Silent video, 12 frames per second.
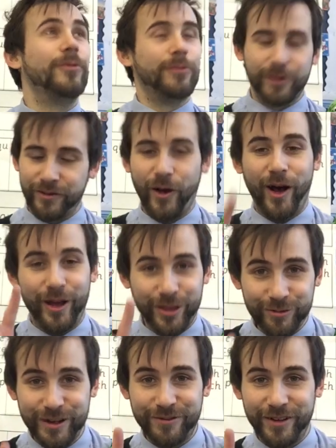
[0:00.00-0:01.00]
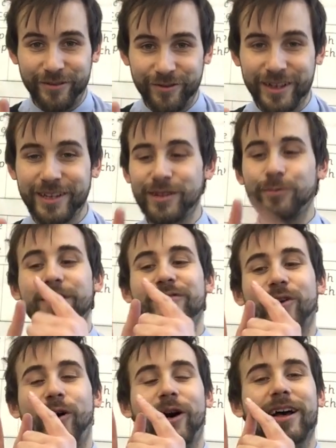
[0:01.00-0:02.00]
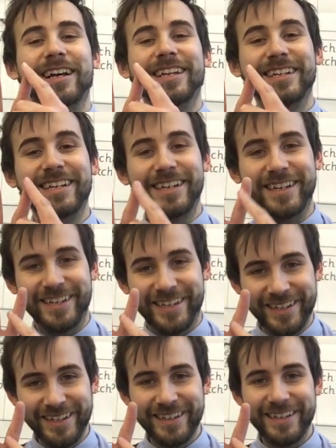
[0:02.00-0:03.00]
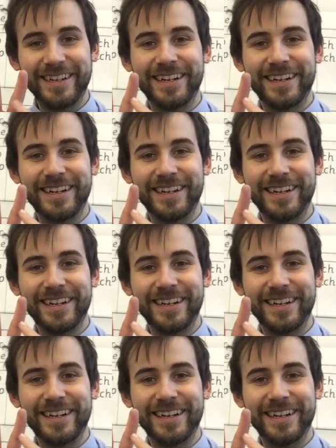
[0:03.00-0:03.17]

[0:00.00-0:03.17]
We've got our 3 fed fingers and we've got D.